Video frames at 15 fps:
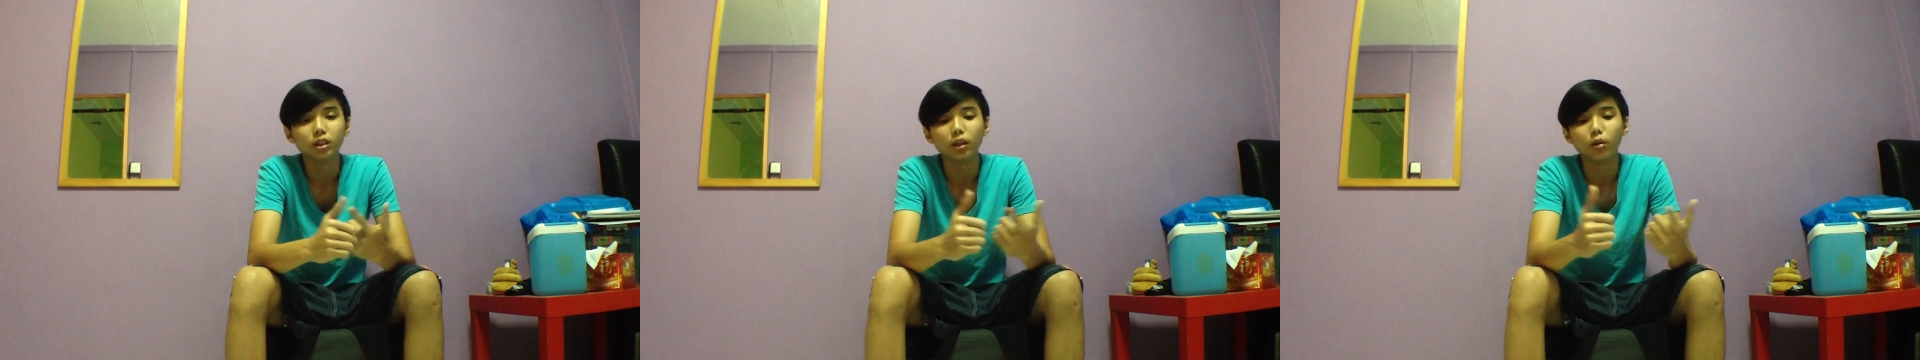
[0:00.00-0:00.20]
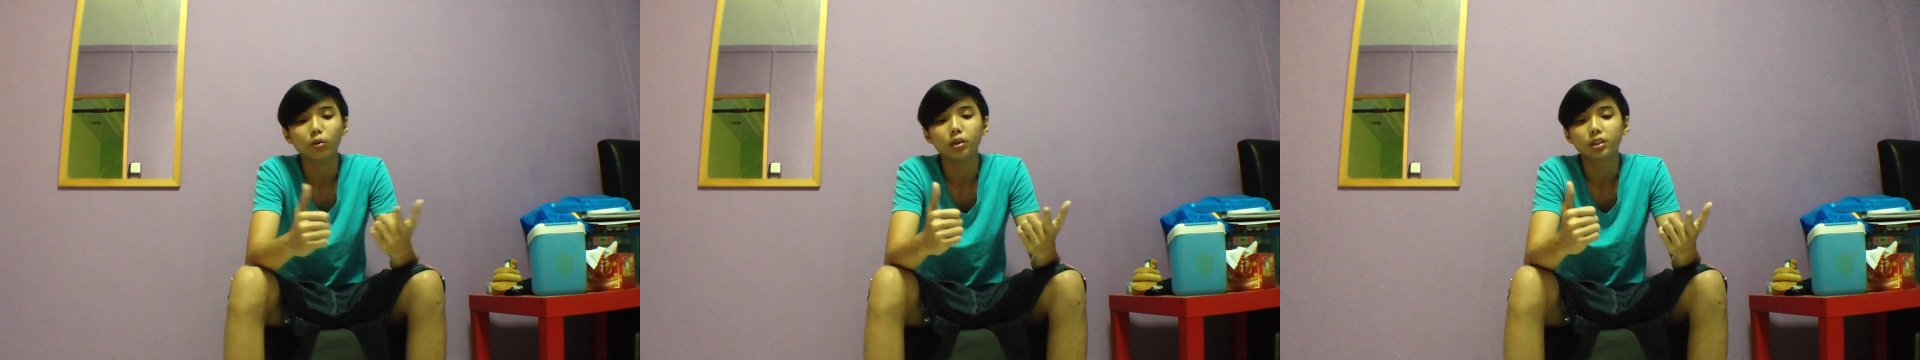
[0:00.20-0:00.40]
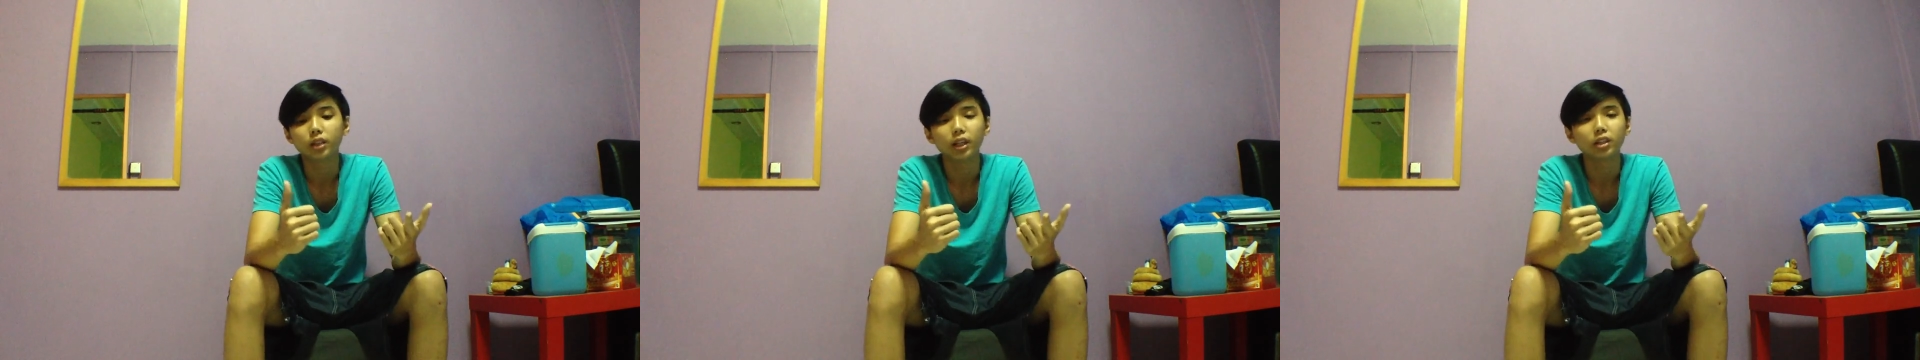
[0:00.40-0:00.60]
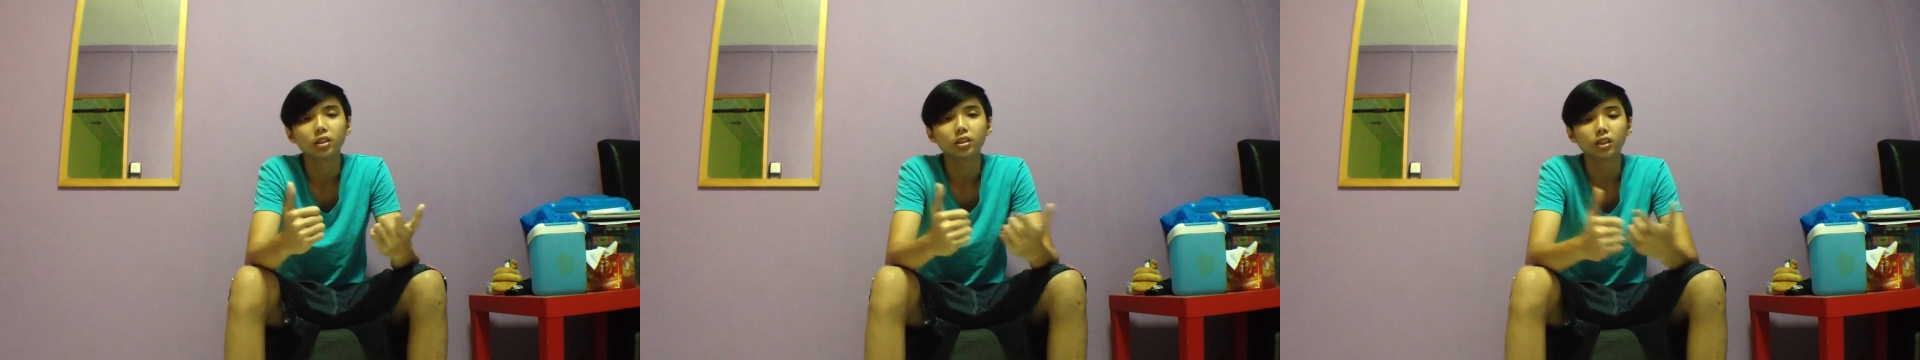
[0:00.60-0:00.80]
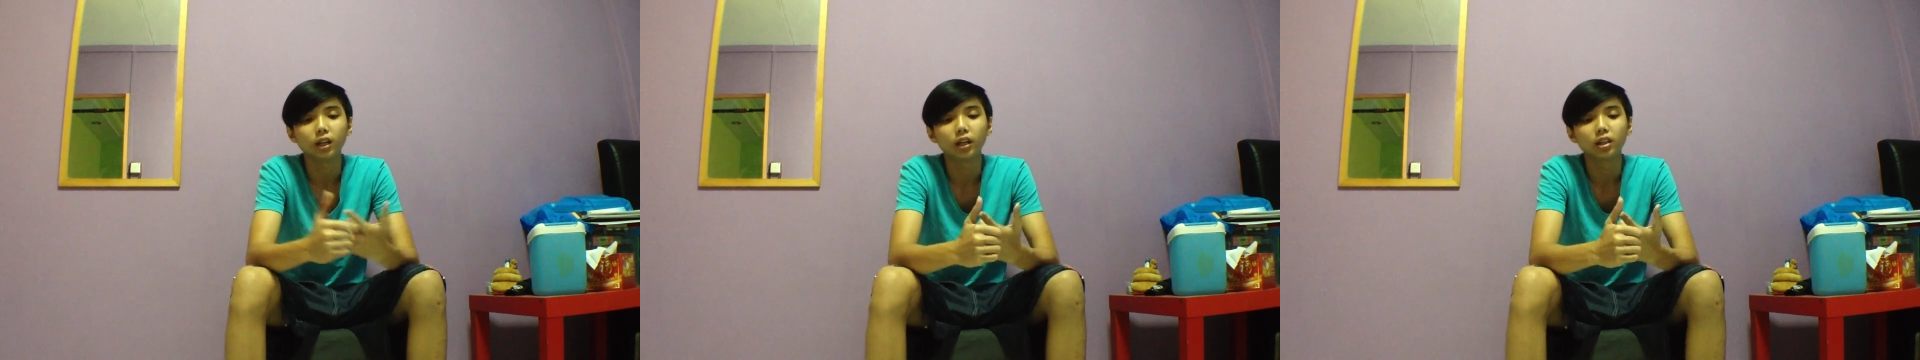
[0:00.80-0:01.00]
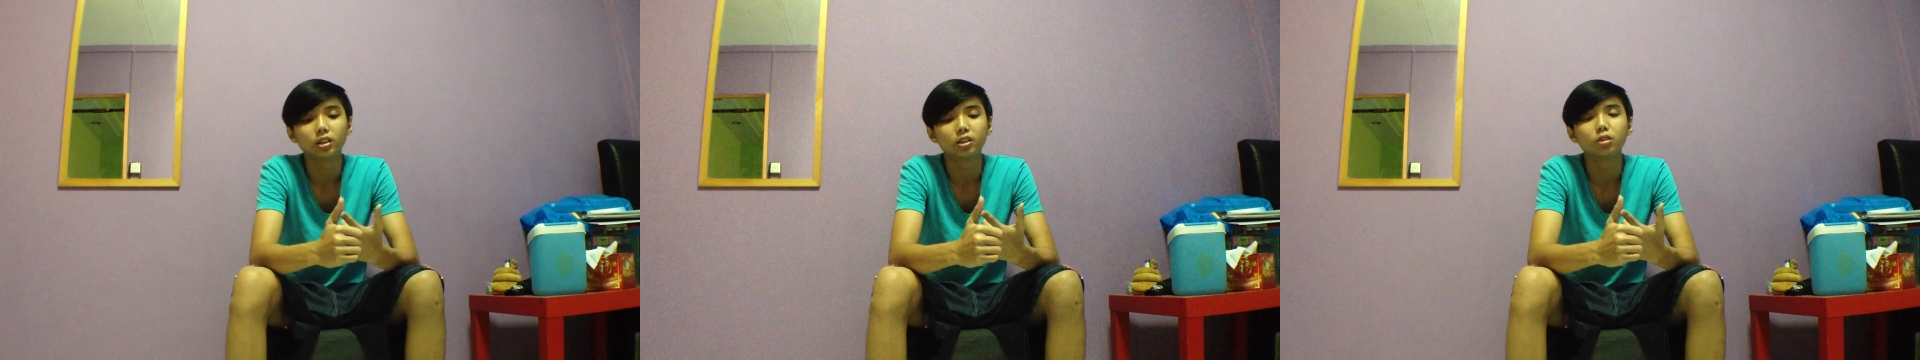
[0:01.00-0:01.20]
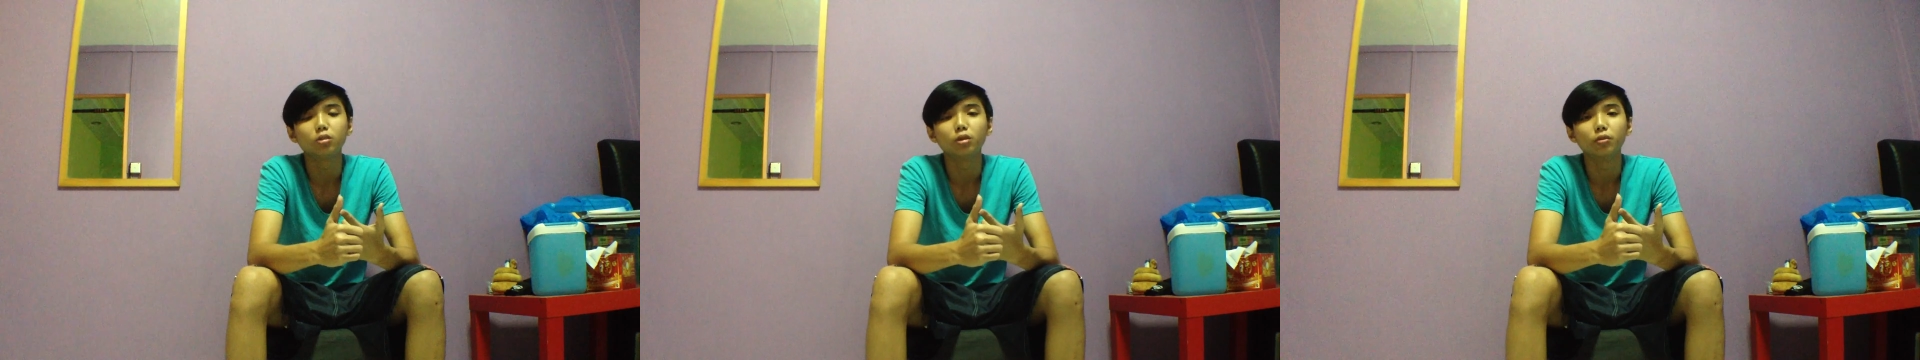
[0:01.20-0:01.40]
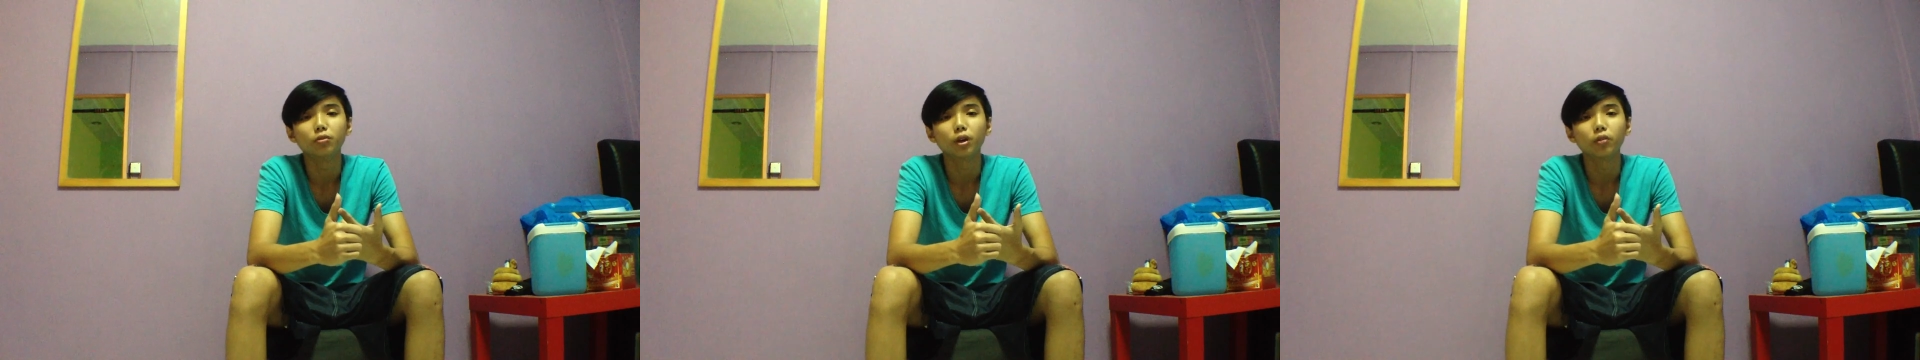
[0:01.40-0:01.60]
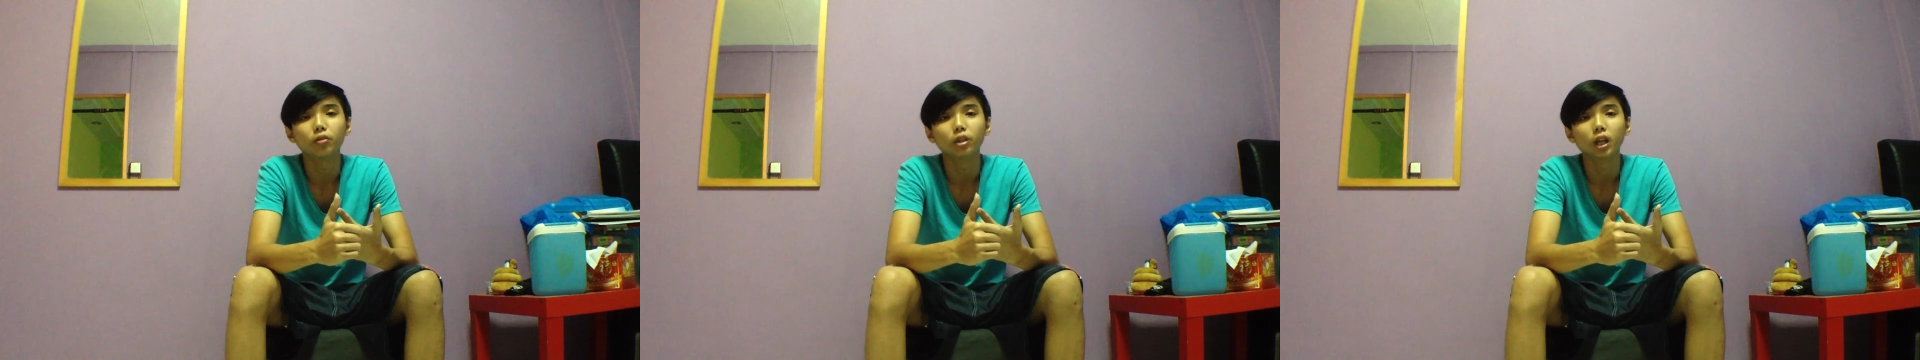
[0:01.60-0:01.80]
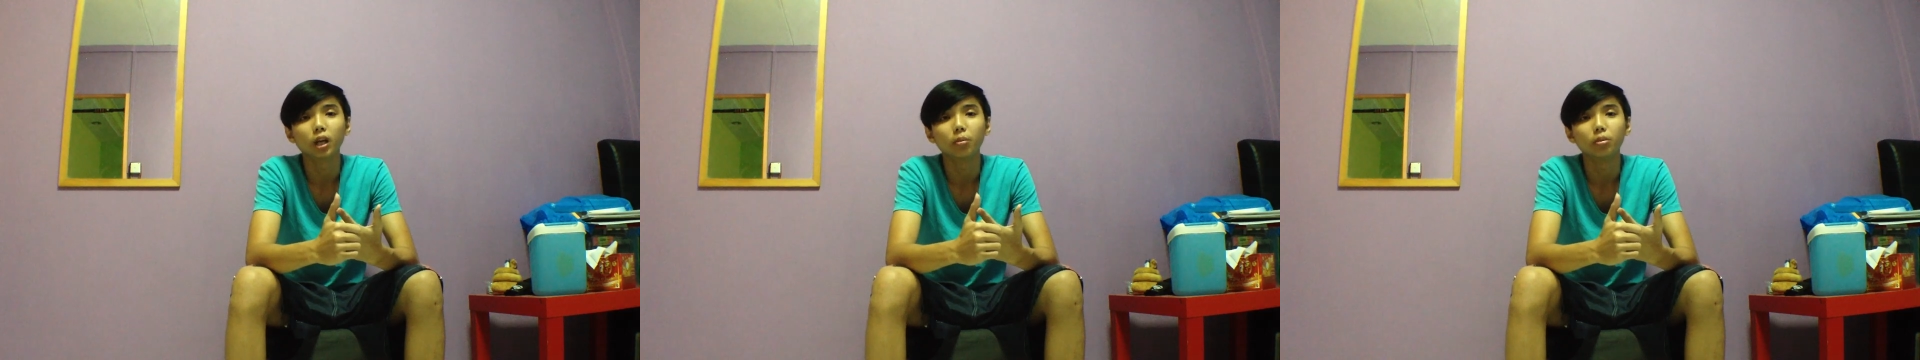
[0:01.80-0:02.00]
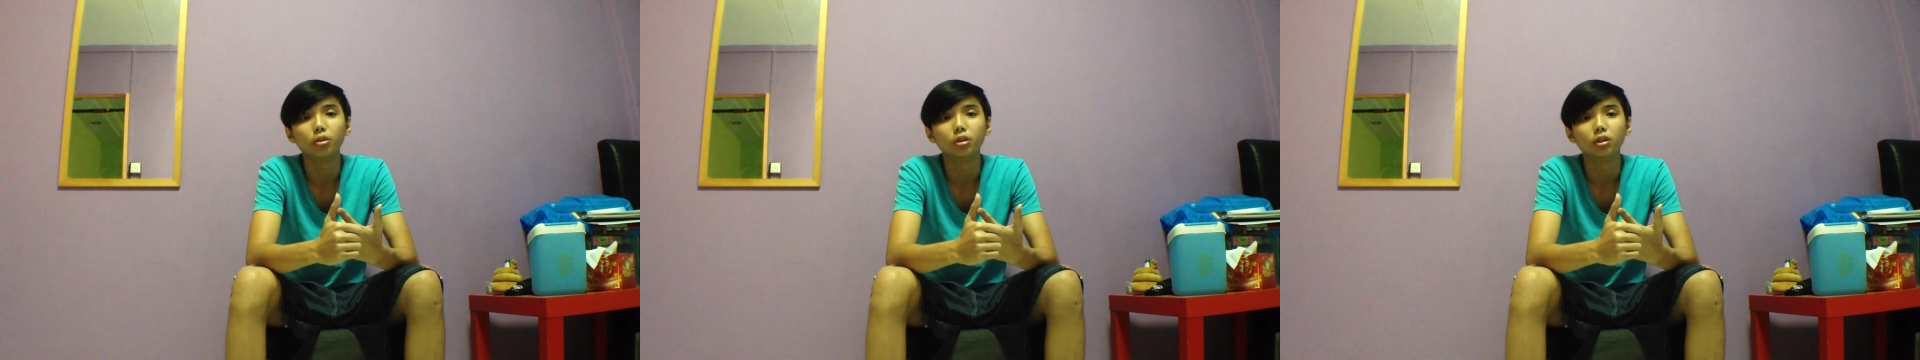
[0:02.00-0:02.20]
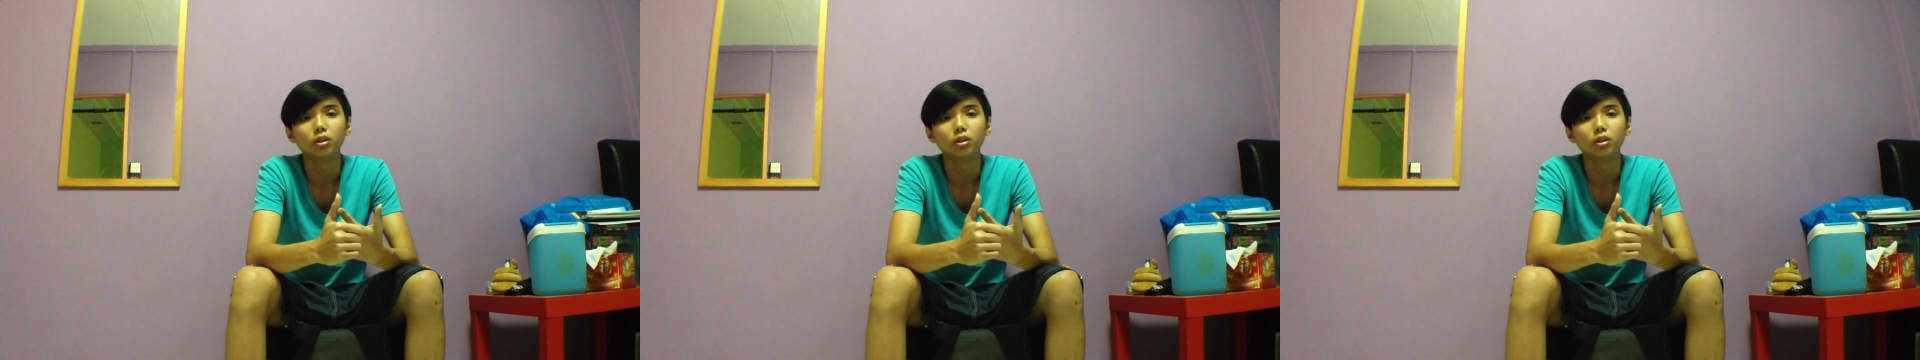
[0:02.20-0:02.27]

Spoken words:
always acts cute in front of the camera.